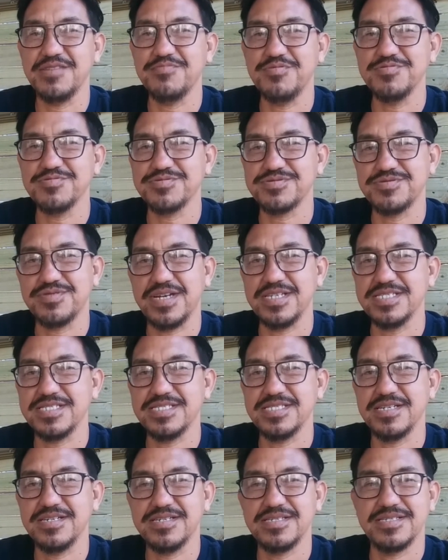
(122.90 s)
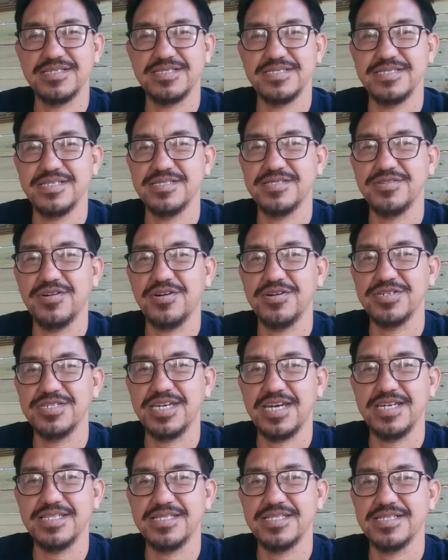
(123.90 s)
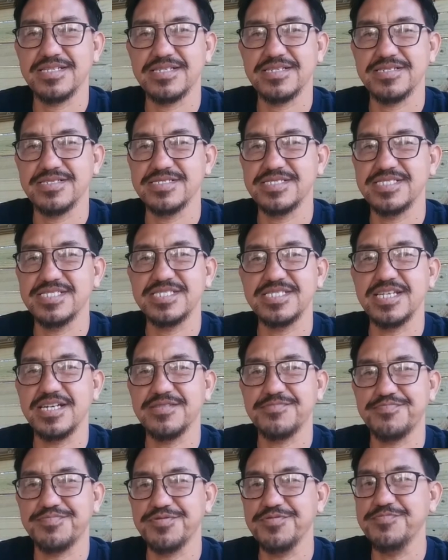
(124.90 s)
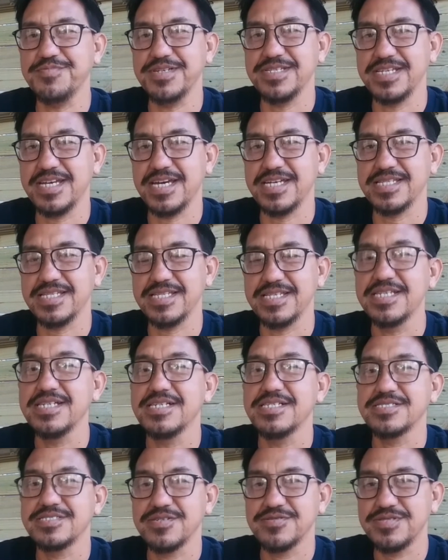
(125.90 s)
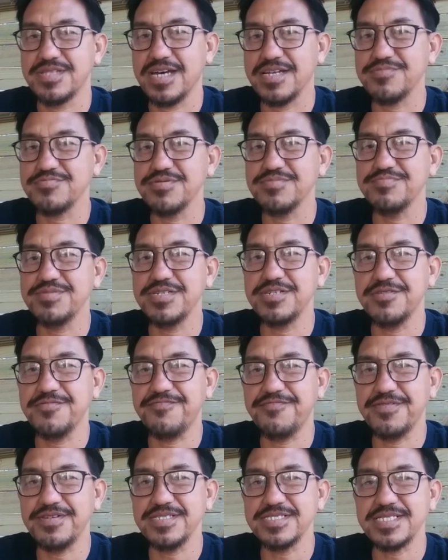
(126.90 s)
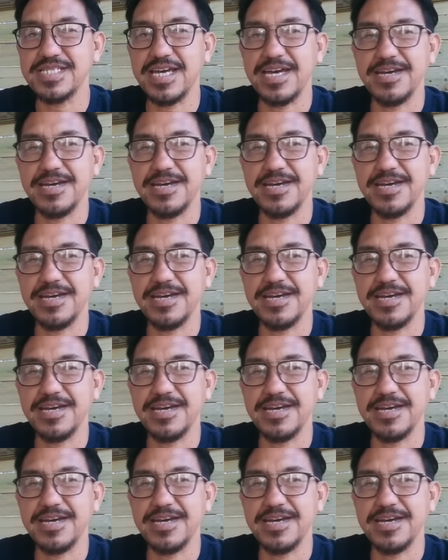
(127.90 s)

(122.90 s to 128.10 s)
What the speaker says: they won't trust the dog yet because he's not proven yet. So that will be your first